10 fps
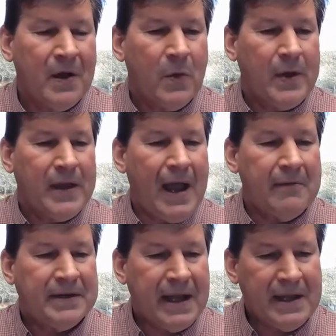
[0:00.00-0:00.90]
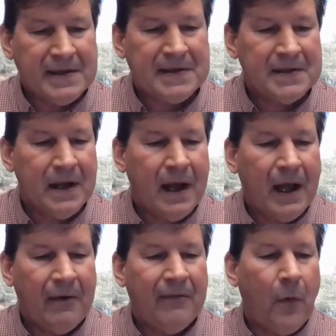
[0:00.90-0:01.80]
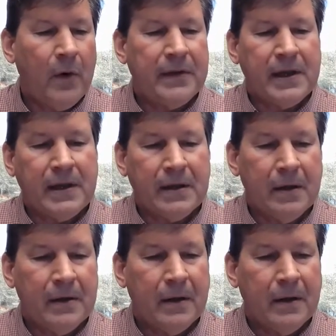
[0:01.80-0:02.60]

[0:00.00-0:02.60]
We have dates for the